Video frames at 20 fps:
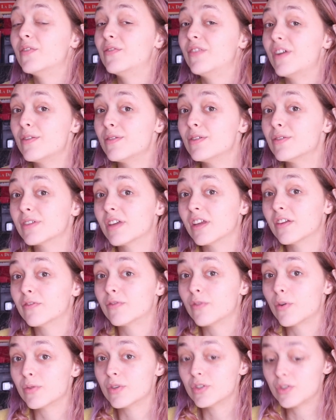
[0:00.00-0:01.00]
Very looking
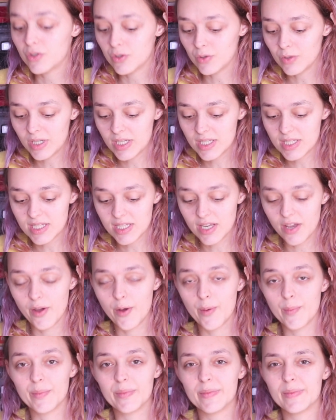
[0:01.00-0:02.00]
forward to it.
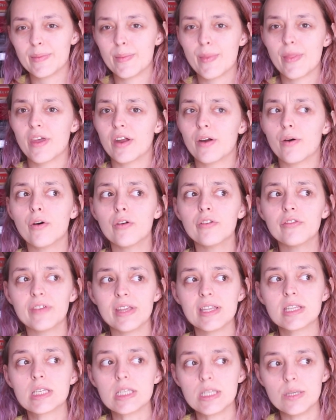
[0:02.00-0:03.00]
They're all
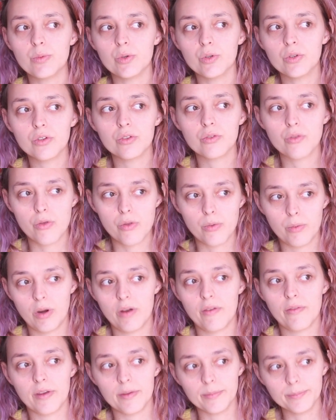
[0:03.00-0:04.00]
fantasy books, the three
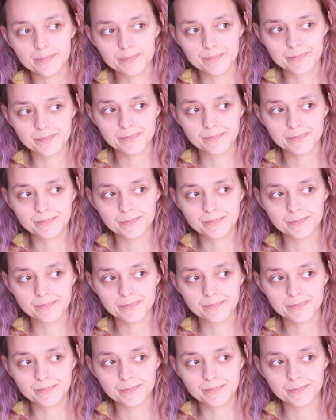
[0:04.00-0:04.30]
of them.